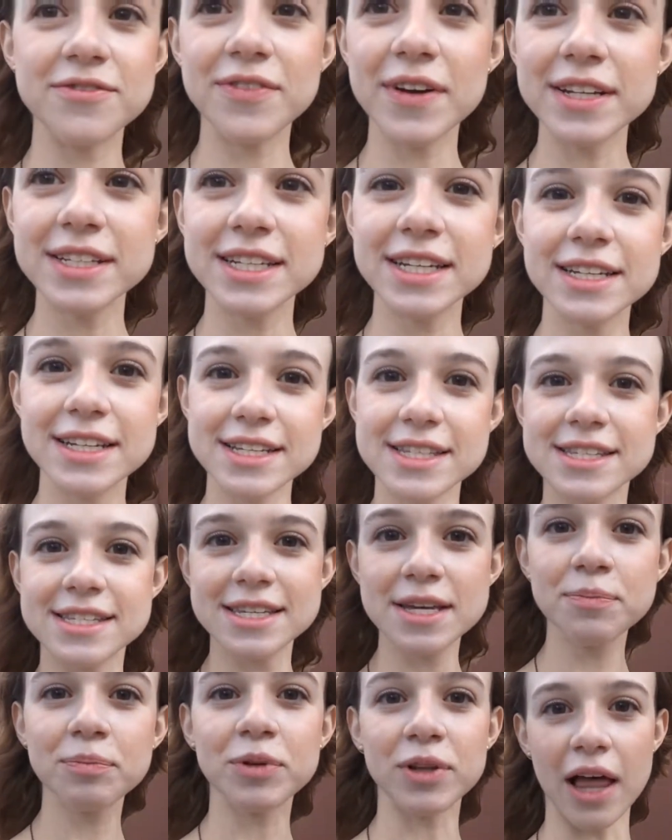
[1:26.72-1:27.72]
invented
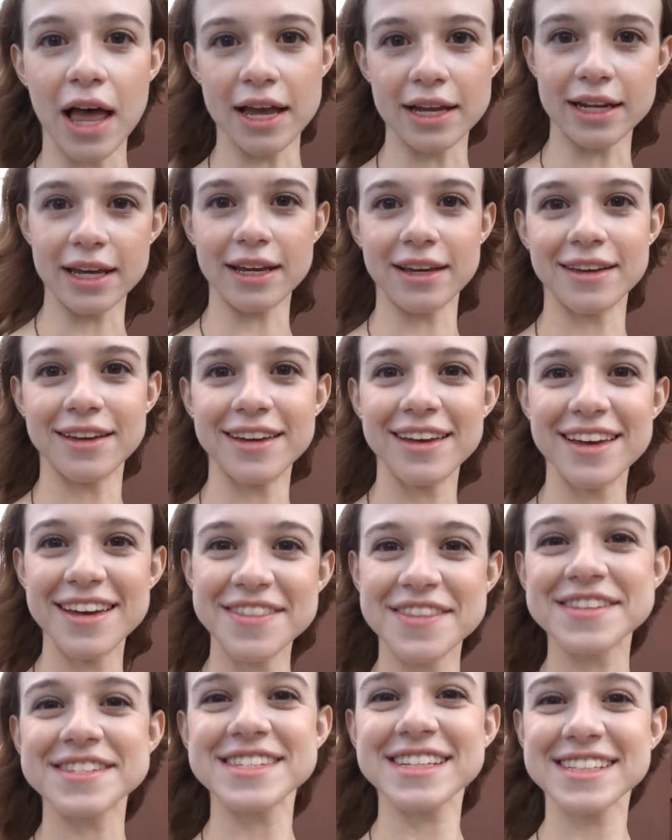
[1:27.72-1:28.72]
zip lining
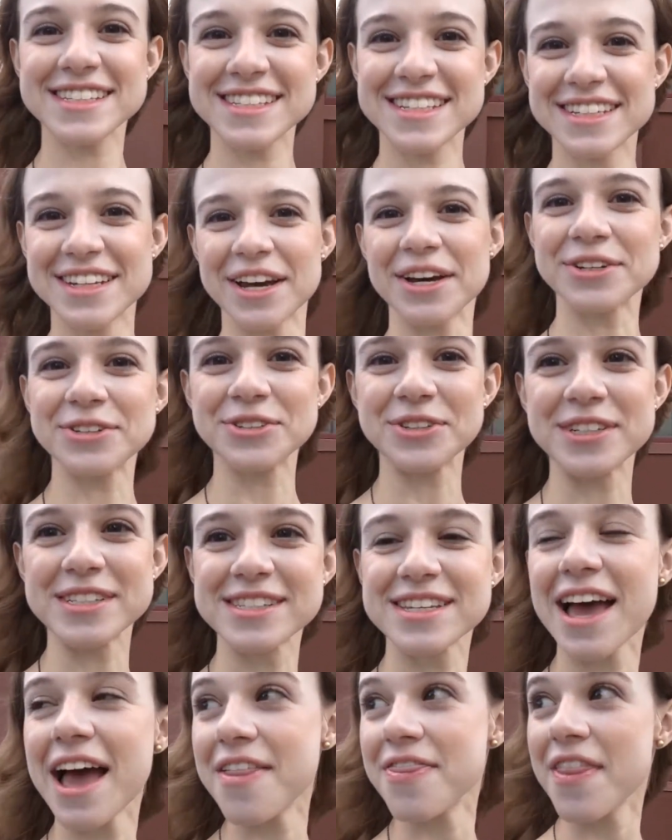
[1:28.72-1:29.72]
in the
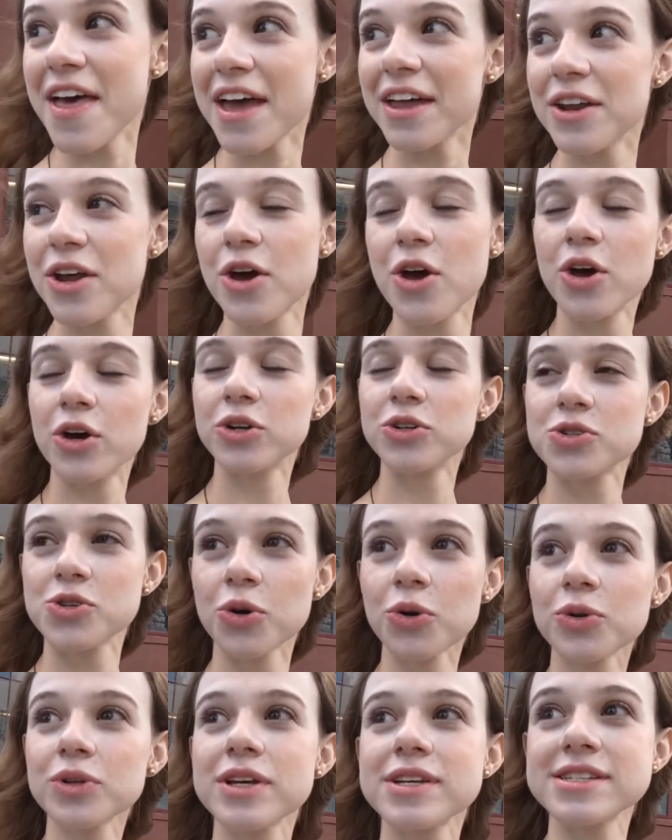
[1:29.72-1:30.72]
1600s and then
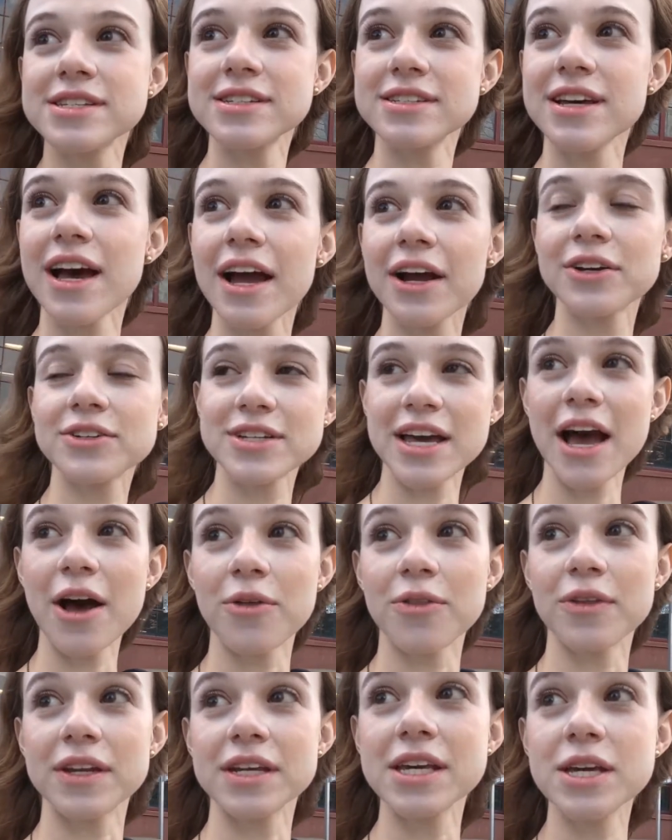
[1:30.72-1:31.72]
told his entire
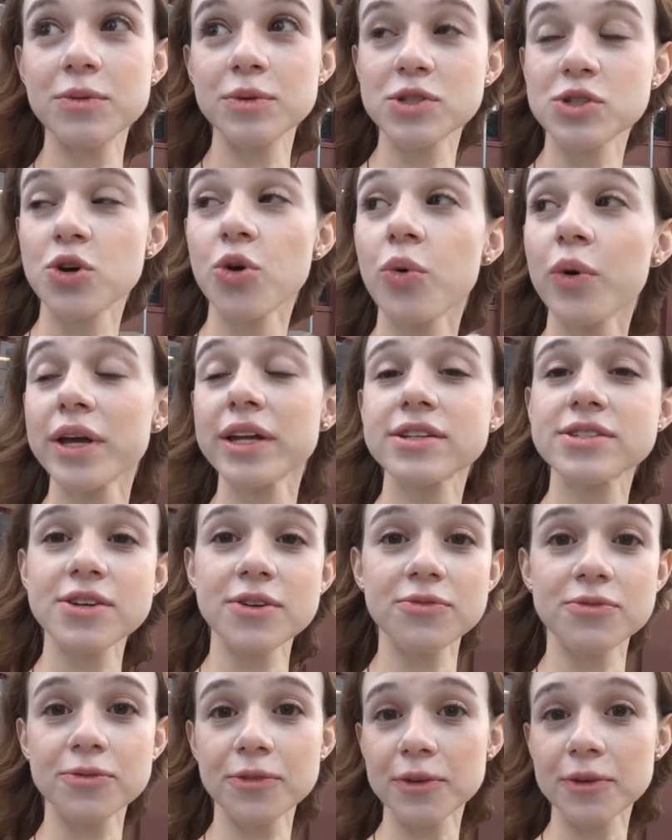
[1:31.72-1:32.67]
town that he was going to